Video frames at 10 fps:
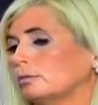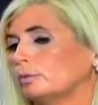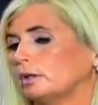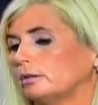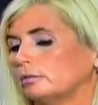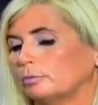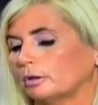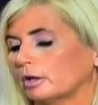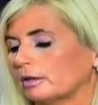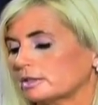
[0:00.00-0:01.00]

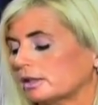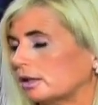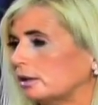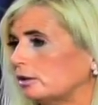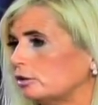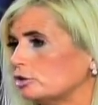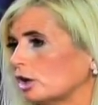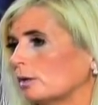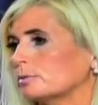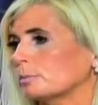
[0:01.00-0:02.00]
we're not seeing any new
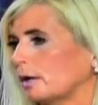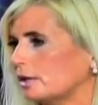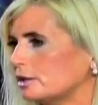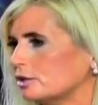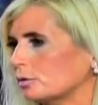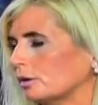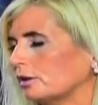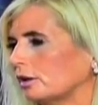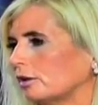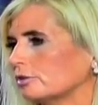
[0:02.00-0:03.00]
jobs. We're $18
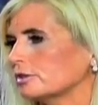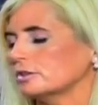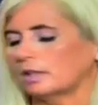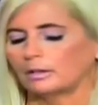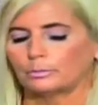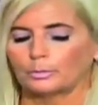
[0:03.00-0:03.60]
trillion in debt.